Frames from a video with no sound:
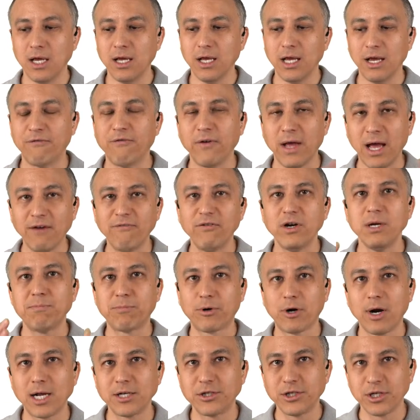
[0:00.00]
if
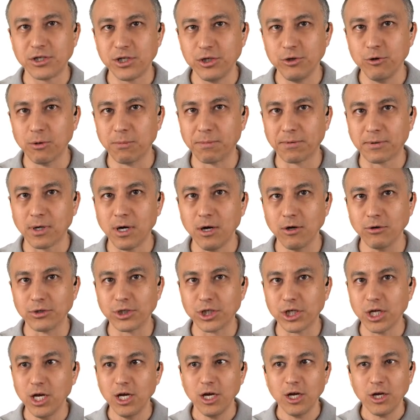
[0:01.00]
every project you
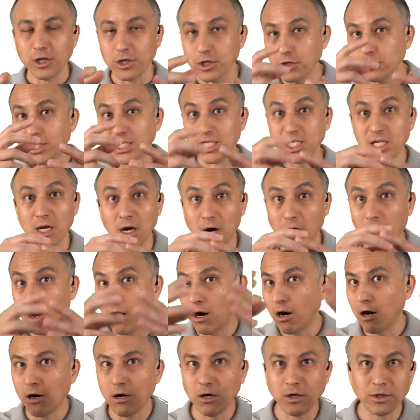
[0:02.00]
approach, you see
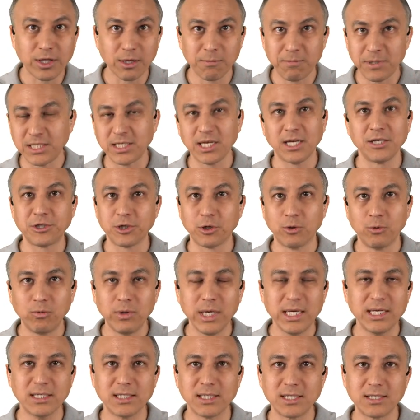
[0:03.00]
all the
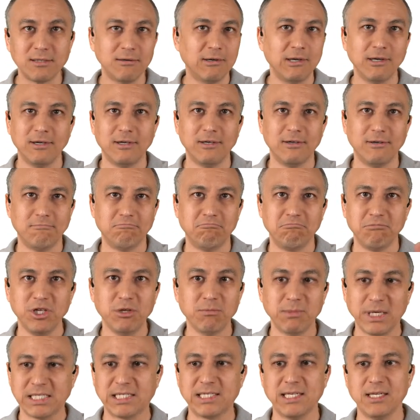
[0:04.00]
potential risks,
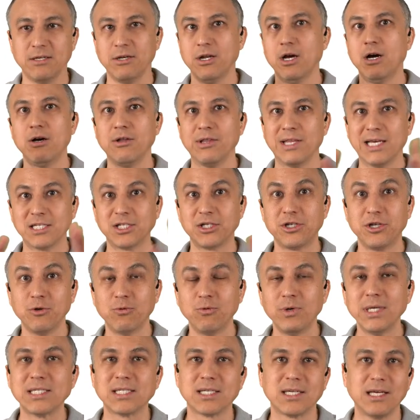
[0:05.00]
you might say, no, that's
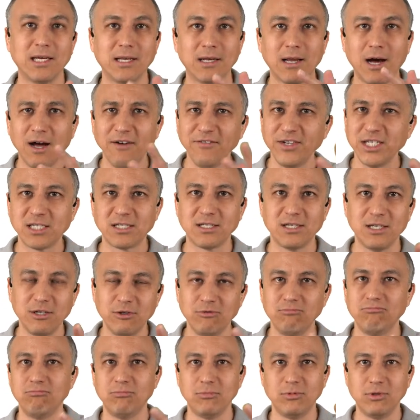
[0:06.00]
too risky. And
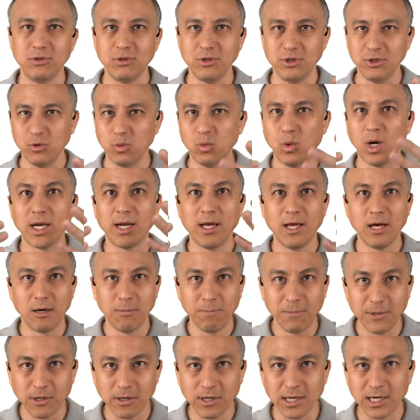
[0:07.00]
obviously, you want to
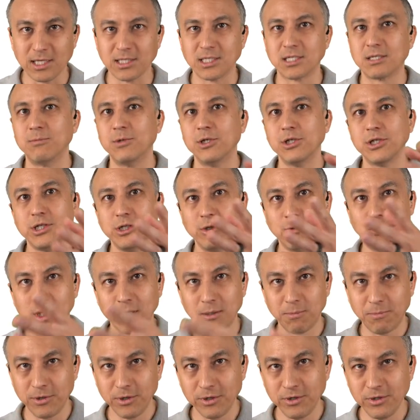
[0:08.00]
help your customers. You
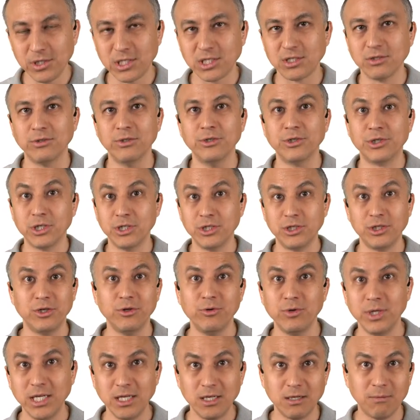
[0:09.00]
want to produce
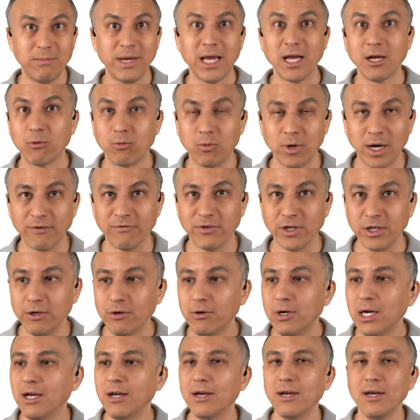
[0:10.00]
solutions. You need to make
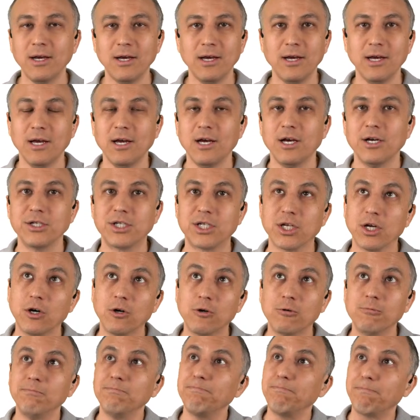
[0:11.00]
revenue.
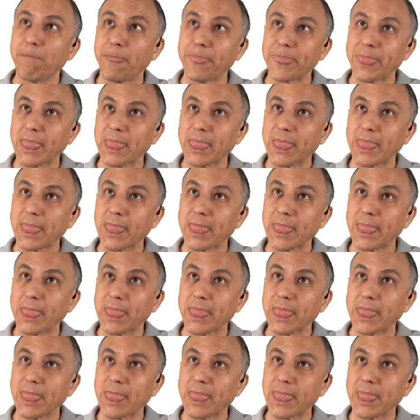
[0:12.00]
So